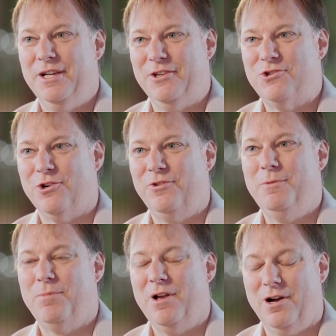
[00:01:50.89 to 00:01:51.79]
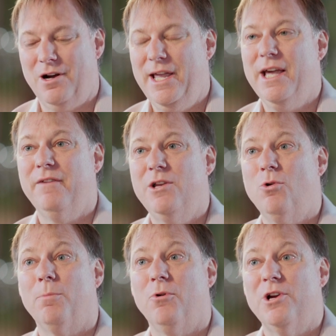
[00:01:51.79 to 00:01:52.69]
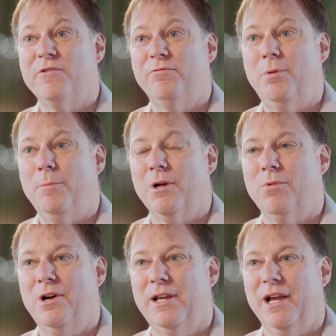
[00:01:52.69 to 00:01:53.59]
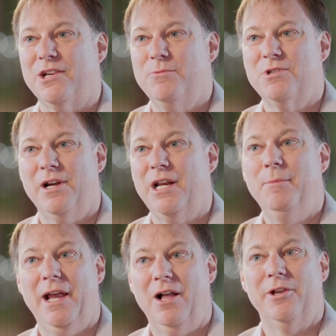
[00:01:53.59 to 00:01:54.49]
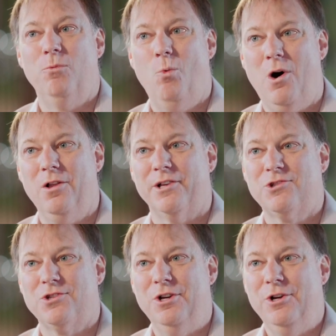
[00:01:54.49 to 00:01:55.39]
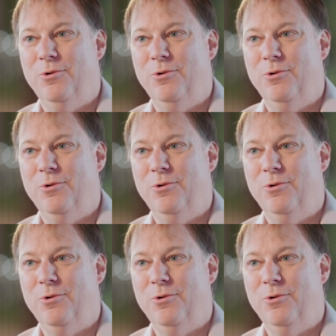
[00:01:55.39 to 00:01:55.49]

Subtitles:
And so the head of the Corporation for Public Broadcasting was a guy named Alan Wallace,